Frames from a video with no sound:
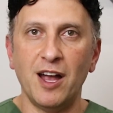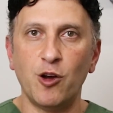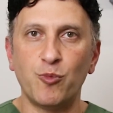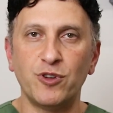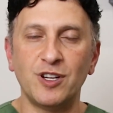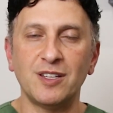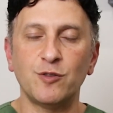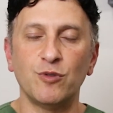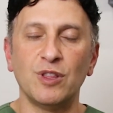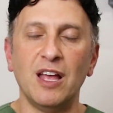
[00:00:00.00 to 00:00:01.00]
higher
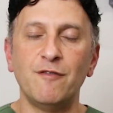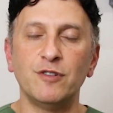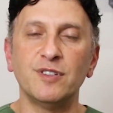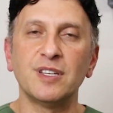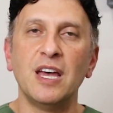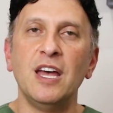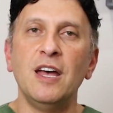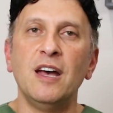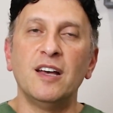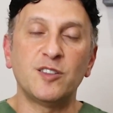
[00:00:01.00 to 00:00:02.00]
progesterone levels,
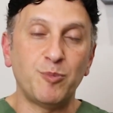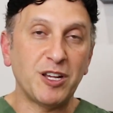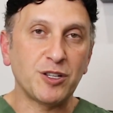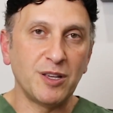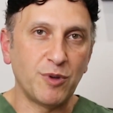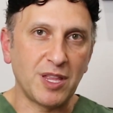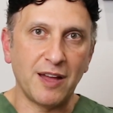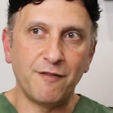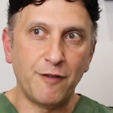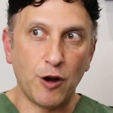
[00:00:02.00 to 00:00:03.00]
especially with
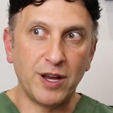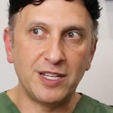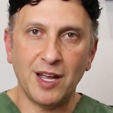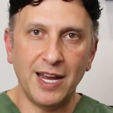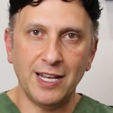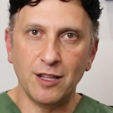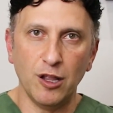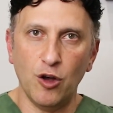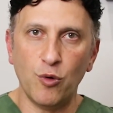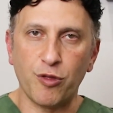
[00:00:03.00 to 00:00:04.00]
that very tight
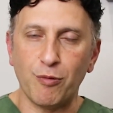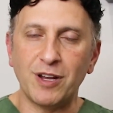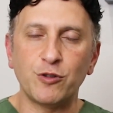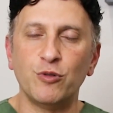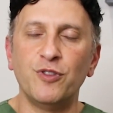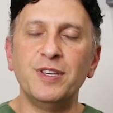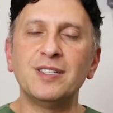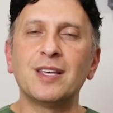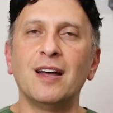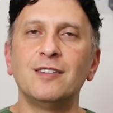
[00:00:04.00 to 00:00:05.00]
low threshold
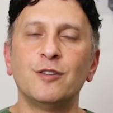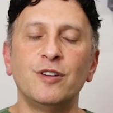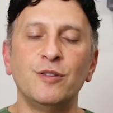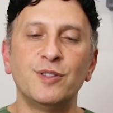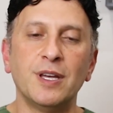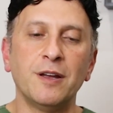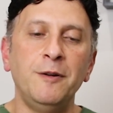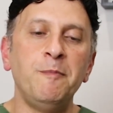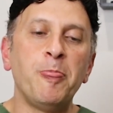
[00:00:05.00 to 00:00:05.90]
these guys are using,